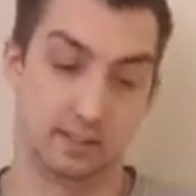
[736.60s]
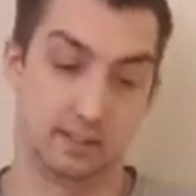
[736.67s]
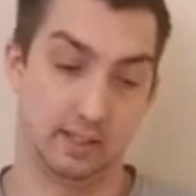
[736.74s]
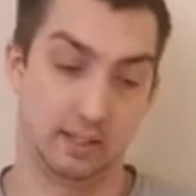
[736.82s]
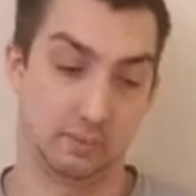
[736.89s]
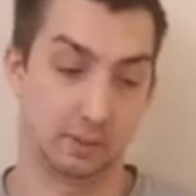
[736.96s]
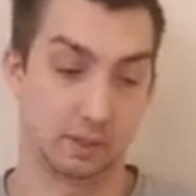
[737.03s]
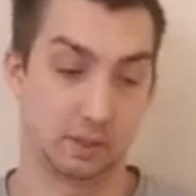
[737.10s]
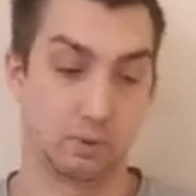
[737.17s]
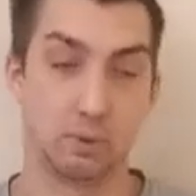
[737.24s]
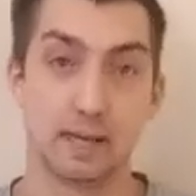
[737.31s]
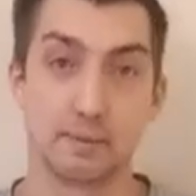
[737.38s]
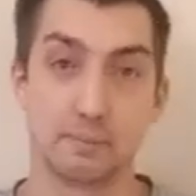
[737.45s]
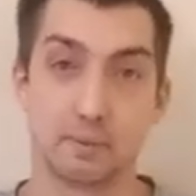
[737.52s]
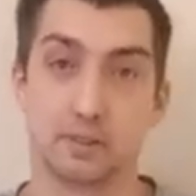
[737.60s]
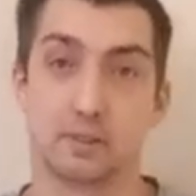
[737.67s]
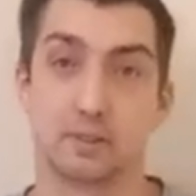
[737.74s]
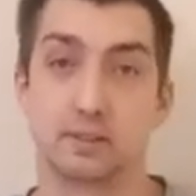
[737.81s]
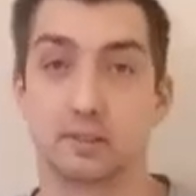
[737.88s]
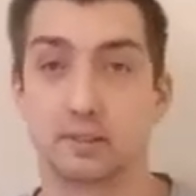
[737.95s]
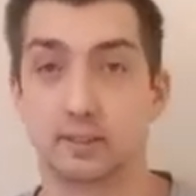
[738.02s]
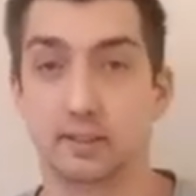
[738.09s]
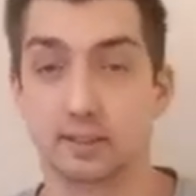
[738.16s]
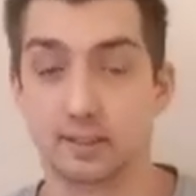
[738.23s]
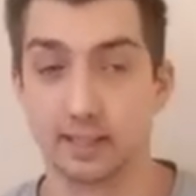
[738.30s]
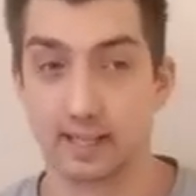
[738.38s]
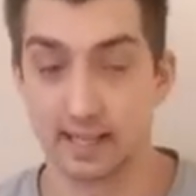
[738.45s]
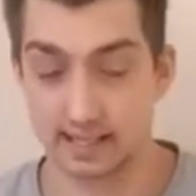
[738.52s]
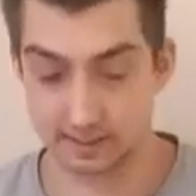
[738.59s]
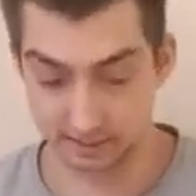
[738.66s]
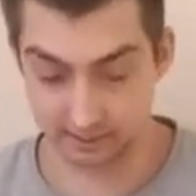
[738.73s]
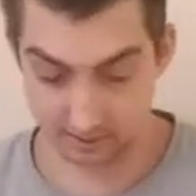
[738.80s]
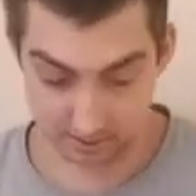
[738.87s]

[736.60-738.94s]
and we're going to wipe that excess